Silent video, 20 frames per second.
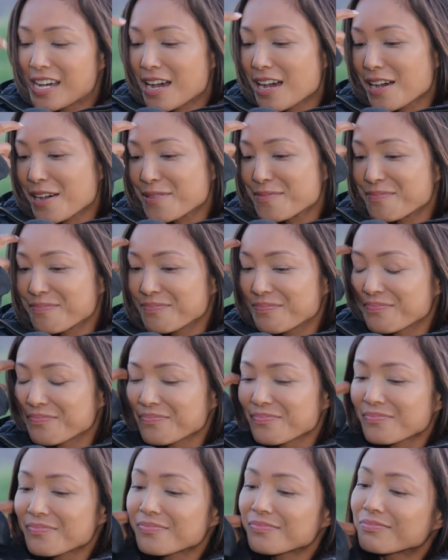
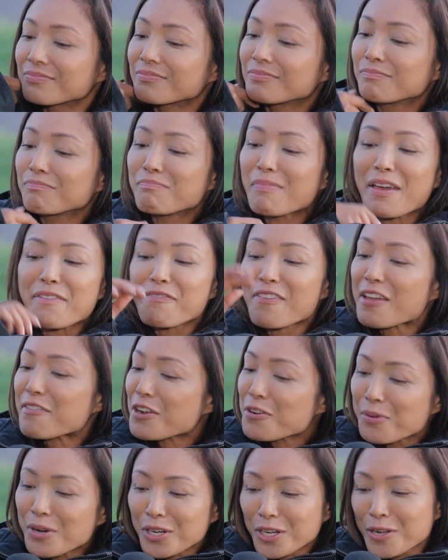My
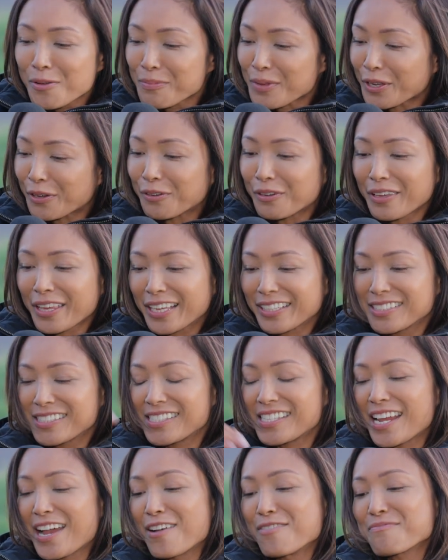favorite work commute,
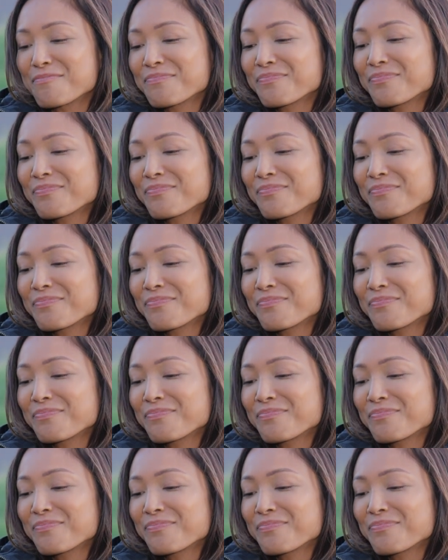hands down.